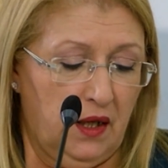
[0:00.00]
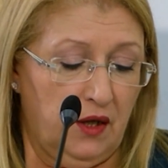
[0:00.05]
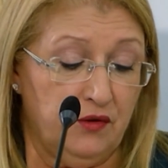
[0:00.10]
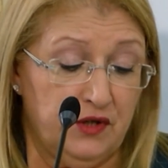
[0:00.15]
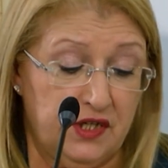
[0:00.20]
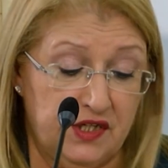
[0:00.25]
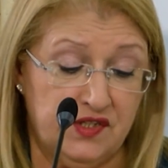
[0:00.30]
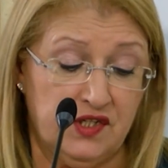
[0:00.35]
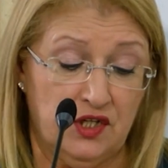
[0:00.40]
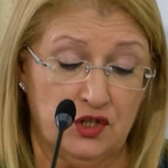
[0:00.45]

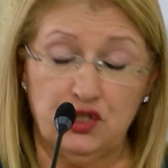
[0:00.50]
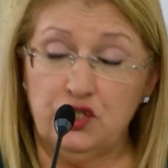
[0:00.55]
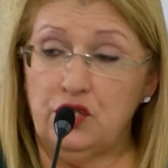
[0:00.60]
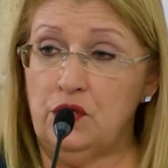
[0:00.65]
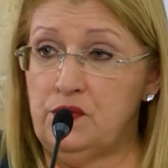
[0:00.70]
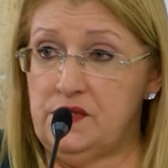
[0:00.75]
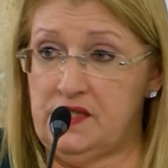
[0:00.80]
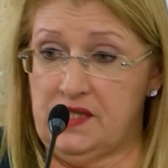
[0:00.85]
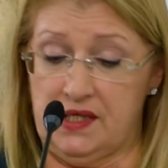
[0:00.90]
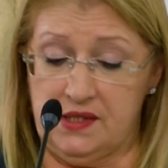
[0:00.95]
Research
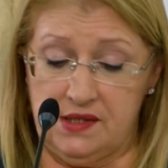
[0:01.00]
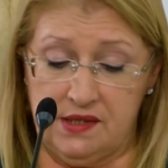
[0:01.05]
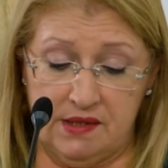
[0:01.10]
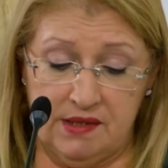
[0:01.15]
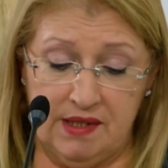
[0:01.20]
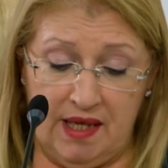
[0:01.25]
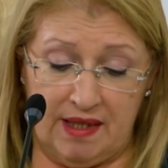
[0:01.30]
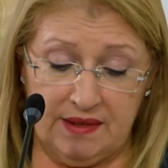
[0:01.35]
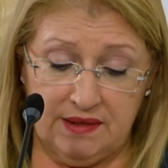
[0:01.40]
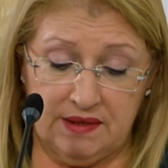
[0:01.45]
shows us
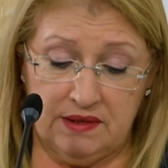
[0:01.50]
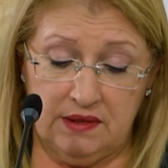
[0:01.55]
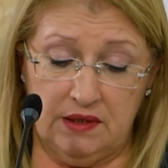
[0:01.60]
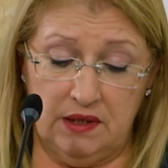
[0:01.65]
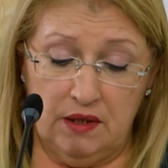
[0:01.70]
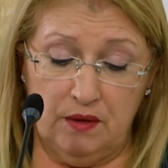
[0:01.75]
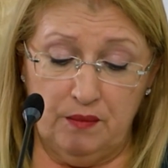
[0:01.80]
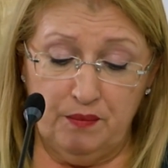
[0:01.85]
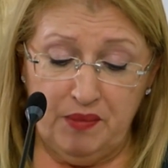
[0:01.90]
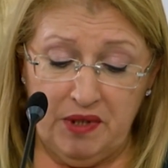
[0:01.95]
that
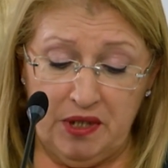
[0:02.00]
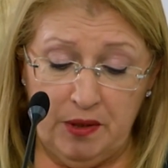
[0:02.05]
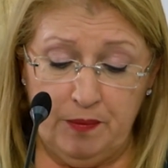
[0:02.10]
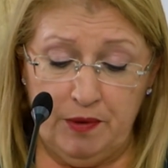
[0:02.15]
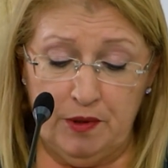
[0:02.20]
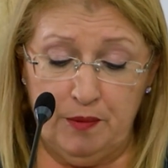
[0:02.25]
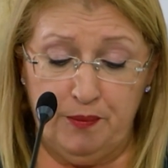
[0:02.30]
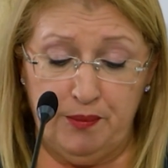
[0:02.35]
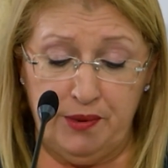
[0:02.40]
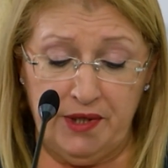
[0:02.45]

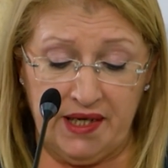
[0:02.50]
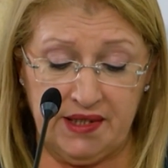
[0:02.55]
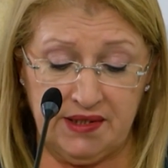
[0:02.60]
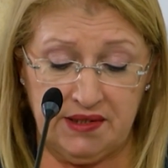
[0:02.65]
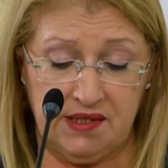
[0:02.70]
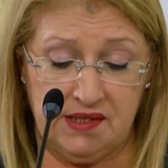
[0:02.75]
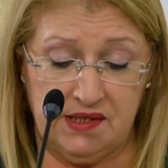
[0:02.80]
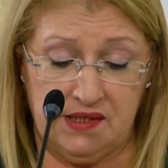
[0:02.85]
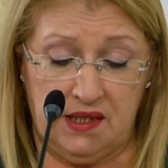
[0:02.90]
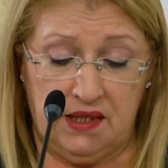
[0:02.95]
people
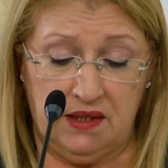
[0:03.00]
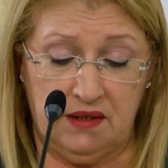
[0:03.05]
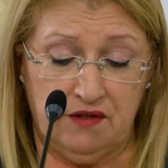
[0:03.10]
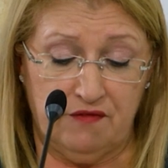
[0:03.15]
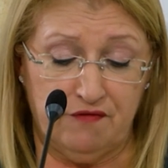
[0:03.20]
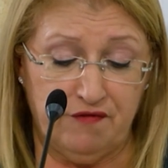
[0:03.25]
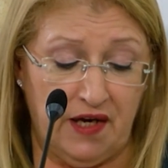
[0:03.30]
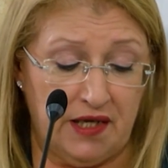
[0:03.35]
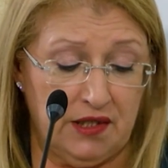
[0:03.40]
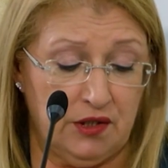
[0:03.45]
practicing the
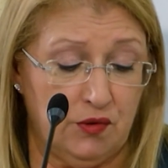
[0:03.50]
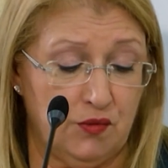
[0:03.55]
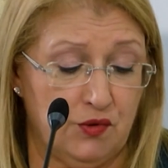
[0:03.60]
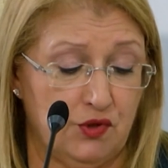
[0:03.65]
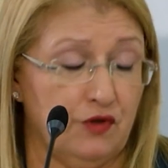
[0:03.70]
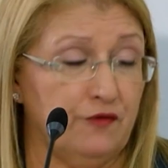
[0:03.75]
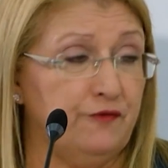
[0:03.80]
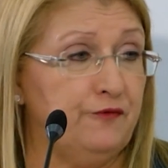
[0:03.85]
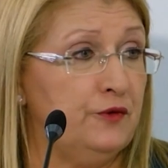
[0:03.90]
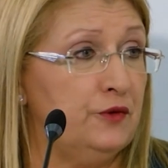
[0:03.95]
values
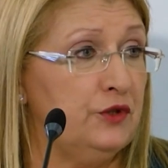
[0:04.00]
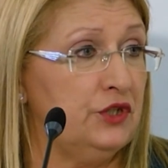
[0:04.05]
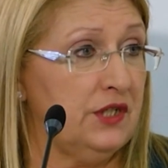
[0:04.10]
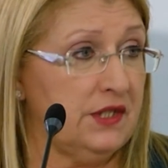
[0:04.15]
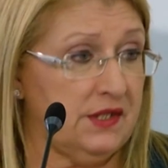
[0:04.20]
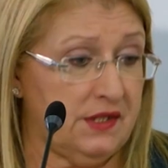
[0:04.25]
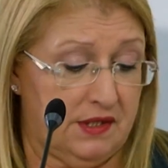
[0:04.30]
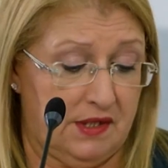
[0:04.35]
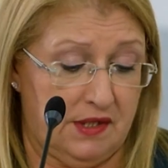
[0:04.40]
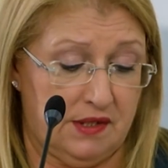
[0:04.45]
of food
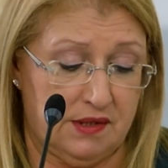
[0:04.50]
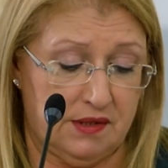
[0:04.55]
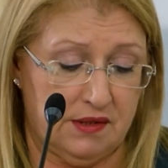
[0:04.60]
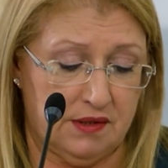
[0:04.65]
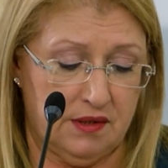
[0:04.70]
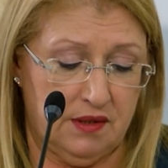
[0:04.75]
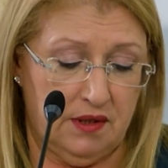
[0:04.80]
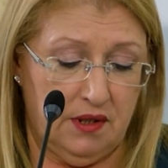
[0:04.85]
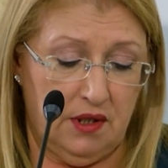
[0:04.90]
justice,